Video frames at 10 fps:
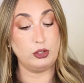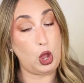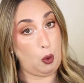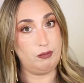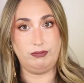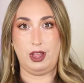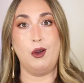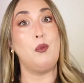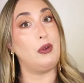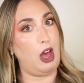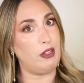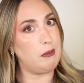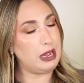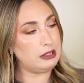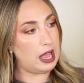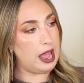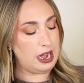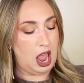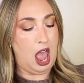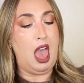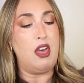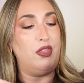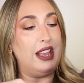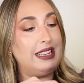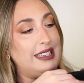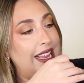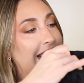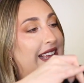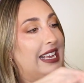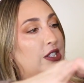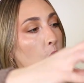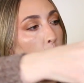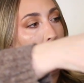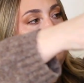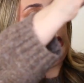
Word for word: So with all that being said, this is what